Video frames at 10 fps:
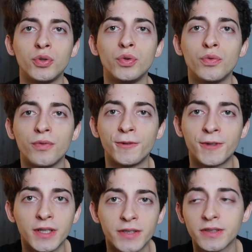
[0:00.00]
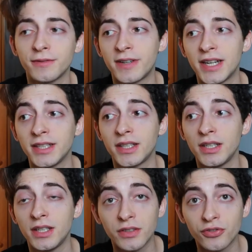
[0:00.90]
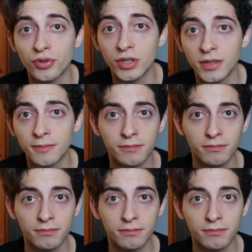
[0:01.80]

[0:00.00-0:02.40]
to first find a history